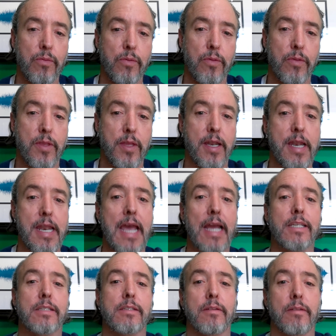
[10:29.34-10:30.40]
the
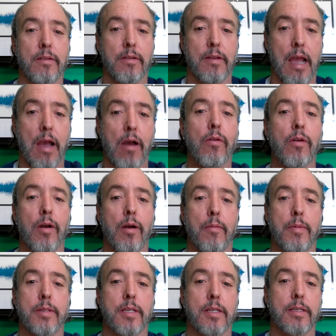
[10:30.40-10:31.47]
next
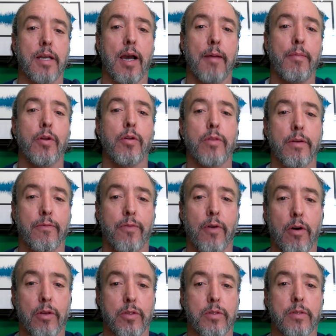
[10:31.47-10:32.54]
outcome, it's a domino that
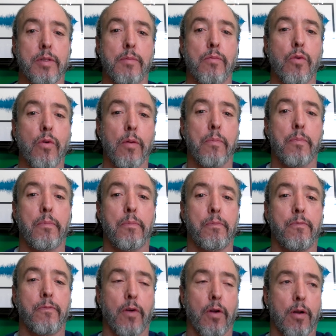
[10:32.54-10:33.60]
falls. The more
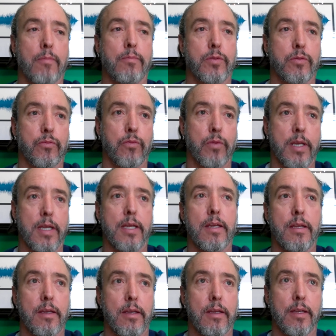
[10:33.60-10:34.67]
farms
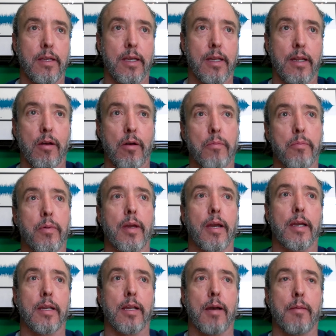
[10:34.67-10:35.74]
we can help
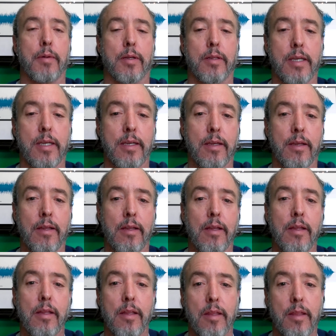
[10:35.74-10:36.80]
economically,
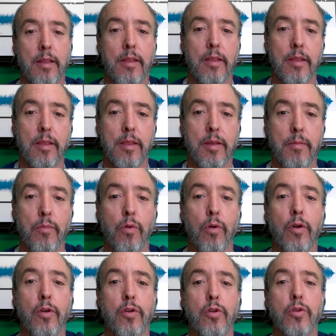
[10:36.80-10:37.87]
the
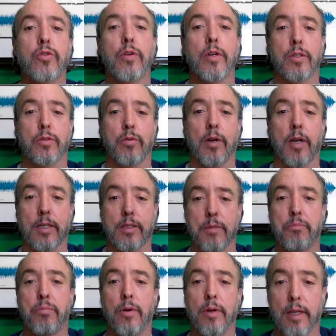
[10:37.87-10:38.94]
more nutrients we're actually
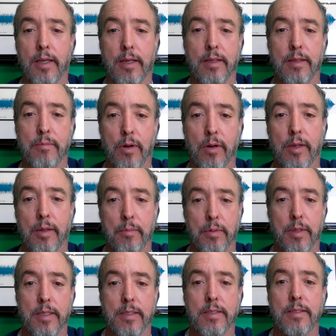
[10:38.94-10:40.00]
putting into the
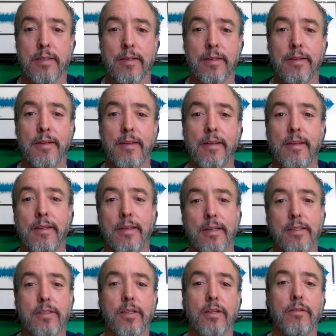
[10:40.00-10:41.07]
marketplace.
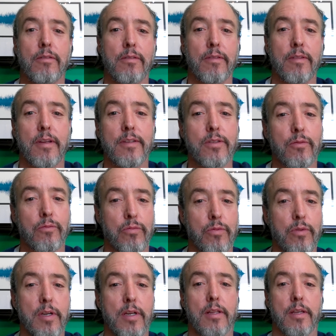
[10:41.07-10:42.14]
And so there's a
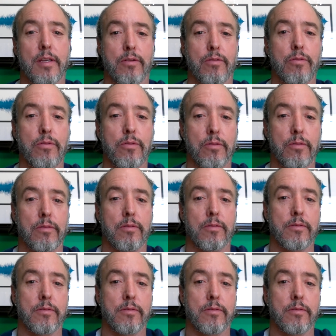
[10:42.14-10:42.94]
really cool